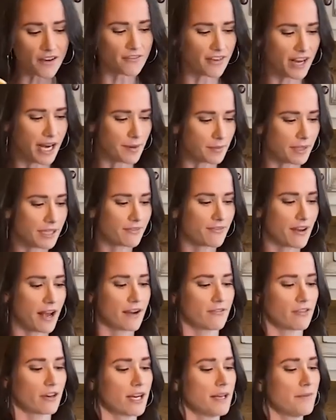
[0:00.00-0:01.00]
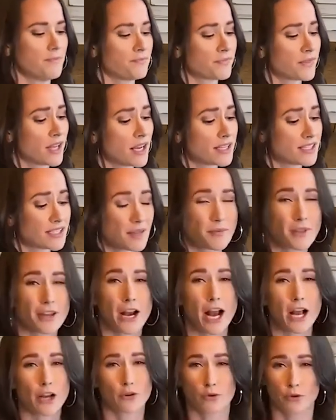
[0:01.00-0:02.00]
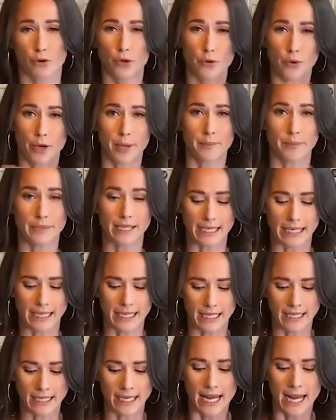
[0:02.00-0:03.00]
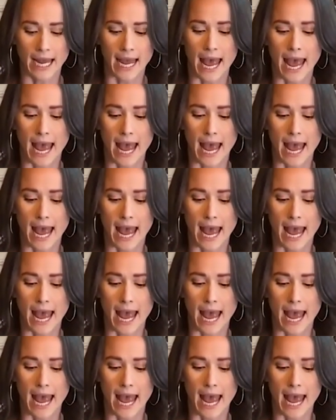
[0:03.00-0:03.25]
a family favorite, something I grew up eating,